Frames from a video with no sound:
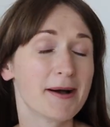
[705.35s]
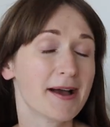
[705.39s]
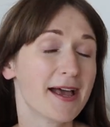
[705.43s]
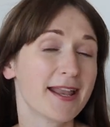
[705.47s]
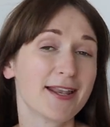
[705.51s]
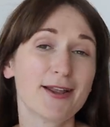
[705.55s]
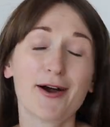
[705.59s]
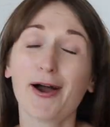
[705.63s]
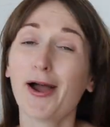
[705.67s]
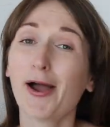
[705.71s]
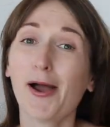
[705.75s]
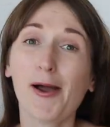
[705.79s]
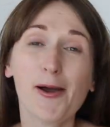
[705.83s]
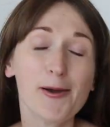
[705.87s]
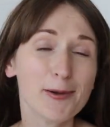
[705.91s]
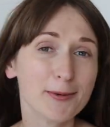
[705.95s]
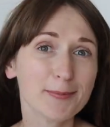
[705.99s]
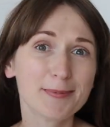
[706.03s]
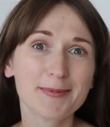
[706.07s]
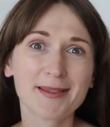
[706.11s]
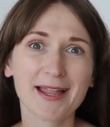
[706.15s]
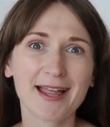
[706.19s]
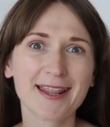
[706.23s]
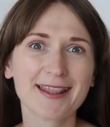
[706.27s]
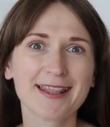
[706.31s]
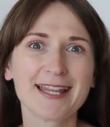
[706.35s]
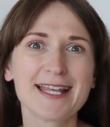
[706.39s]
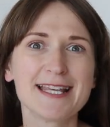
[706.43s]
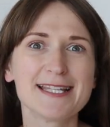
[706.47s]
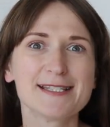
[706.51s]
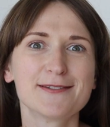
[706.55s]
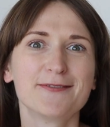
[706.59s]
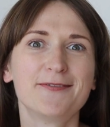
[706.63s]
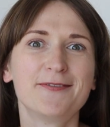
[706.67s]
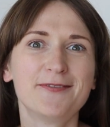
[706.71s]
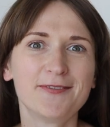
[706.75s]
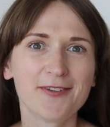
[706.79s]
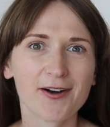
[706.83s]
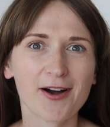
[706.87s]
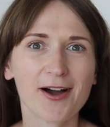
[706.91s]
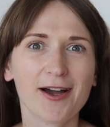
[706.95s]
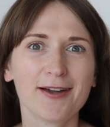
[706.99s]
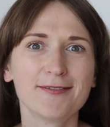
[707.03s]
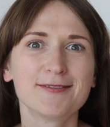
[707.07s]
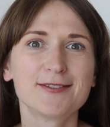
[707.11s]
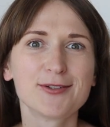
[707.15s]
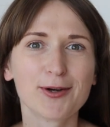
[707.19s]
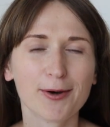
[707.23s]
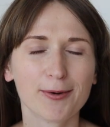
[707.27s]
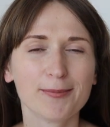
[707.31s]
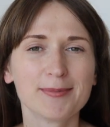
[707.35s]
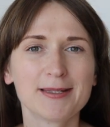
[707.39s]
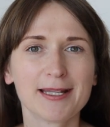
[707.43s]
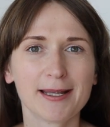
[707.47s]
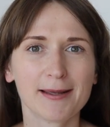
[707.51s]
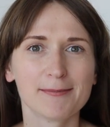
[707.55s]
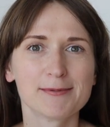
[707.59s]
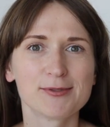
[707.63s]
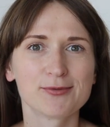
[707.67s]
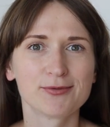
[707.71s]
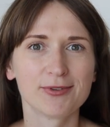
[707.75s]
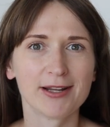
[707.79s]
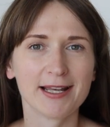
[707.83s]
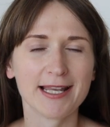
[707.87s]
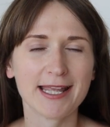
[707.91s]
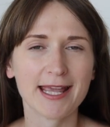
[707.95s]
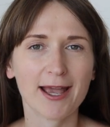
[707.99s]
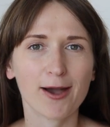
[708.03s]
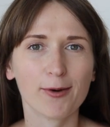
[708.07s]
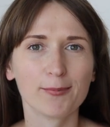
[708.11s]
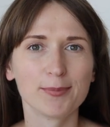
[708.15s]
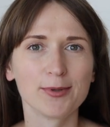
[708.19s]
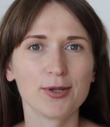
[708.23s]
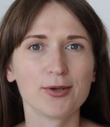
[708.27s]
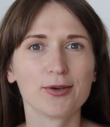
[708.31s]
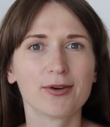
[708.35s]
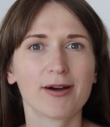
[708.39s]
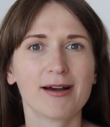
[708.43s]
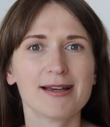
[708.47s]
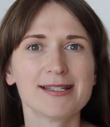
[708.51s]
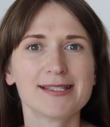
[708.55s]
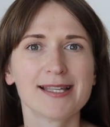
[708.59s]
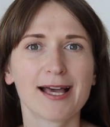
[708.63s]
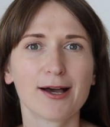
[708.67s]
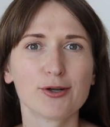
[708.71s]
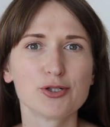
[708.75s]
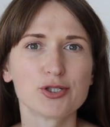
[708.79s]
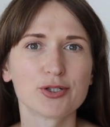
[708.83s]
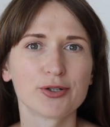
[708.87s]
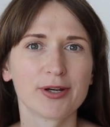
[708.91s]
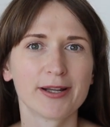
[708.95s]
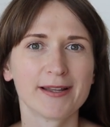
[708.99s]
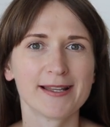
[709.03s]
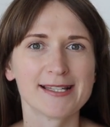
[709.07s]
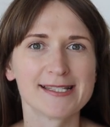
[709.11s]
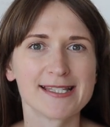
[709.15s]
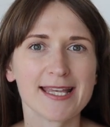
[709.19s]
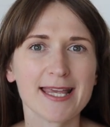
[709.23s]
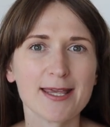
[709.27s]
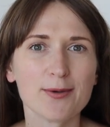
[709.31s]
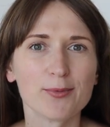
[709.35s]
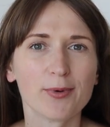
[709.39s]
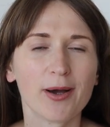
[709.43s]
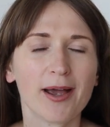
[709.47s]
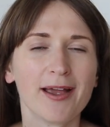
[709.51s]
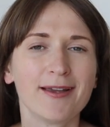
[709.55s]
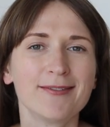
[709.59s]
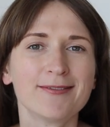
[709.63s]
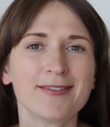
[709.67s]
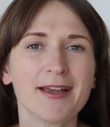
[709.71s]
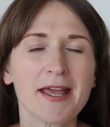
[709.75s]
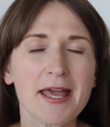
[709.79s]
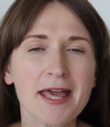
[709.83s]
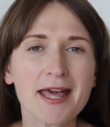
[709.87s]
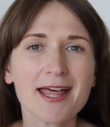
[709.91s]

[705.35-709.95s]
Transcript: and I hope that these five top tips really help you guys out during this heat wave.